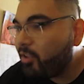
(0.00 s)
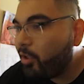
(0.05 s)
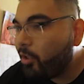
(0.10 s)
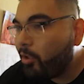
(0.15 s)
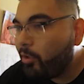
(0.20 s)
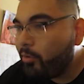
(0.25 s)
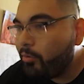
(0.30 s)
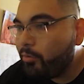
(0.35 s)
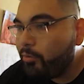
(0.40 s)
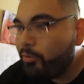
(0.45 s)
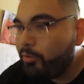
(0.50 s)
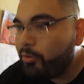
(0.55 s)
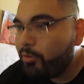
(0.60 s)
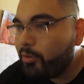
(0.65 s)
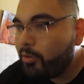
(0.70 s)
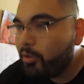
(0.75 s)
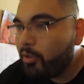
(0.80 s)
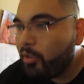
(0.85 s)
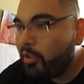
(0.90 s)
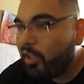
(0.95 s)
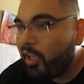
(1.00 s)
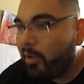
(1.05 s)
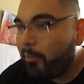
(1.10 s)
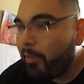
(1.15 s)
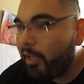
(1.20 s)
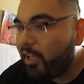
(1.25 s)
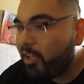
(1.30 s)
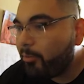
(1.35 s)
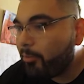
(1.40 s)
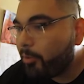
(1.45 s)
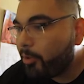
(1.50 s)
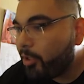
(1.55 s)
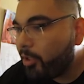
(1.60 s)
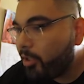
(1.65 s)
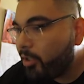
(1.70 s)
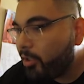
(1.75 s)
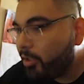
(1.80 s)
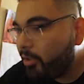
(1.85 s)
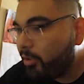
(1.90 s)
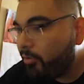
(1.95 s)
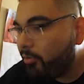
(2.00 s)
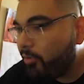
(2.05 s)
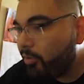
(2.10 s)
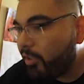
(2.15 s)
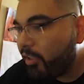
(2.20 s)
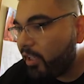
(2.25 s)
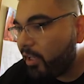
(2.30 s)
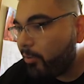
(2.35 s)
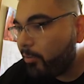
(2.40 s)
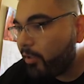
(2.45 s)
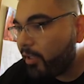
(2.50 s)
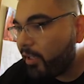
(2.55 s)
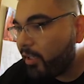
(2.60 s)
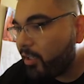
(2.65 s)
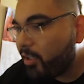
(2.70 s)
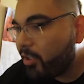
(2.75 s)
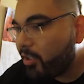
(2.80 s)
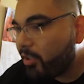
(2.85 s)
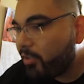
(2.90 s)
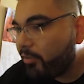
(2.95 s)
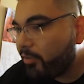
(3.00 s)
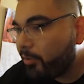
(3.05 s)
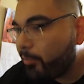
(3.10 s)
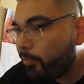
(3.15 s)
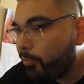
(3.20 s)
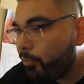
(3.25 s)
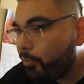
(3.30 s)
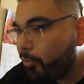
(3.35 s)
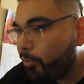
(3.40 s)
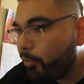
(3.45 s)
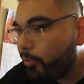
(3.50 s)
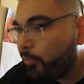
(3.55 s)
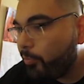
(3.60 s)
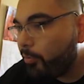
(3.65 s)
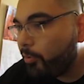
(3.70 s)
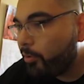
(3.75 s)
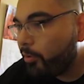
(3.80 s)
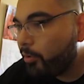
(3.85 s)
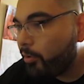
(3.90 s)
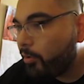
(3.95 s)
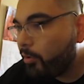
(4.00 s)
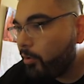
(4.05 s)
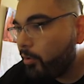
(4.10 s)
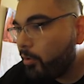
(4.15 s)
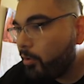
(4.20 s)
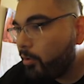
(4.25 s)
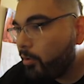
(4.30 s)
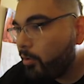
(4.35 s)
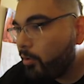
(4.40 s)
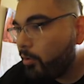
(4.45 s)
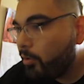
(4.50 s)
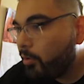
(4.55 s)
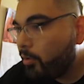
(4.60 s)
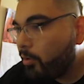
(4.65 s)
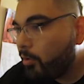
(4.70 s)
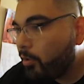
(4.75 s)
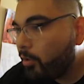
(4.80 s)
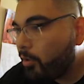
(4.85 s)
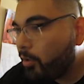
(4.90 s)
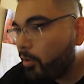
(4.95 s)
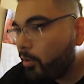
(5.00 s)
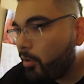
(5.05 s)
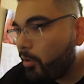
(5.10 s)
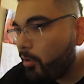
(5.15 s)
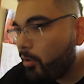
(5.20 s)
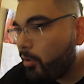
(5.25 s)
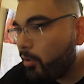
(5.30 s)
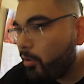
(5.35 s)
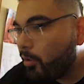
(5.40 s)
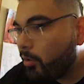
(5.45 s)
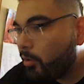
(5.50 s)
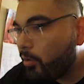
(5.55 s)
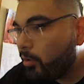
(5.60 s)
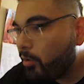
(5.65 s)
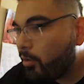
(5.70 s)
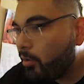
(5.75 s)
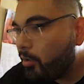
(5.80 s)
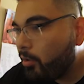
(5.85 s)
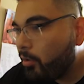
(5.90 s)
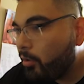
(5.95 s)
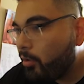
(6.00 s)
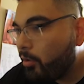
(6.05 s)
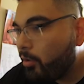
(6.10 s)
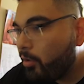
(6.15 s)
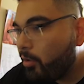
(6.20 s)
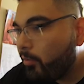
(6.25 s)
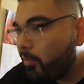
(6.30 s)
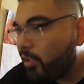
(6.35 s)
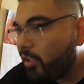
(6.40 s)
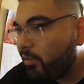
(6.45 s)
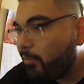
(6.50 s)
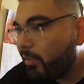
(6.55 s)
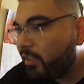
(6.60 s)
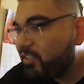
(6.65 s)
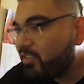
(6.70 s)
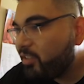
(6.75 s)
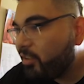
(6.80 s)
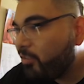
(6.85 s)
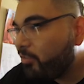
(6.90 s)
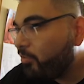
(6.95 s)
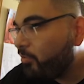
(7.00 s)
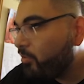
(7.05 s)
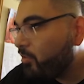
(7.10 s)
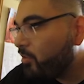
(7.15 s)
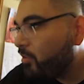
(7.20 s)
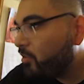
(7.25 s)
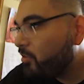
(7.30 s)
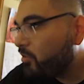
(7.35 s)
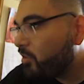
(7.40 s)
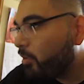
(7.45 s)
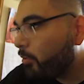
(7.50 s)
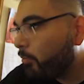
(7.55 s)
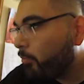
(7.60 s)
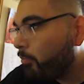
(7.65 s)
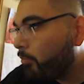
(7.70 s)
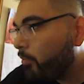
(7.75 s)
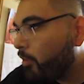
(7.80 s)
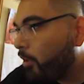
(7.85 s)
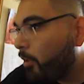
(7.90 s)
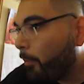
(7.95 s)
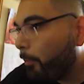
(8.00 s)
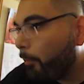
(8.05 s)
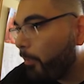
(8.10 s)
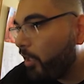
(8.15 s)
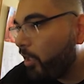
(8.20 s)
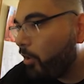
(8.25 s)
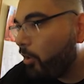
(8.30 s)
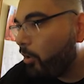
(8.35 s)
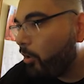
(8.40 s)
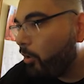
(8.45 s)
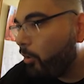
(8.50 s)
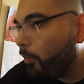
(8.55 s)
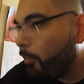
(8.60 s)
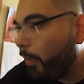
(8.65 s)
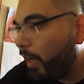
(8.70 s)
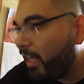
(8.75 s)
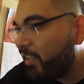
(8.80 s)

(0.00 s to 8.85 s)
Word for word: nodes and make them curve, and now we're gonna curve it. Boop. I'm gonna give myself some big old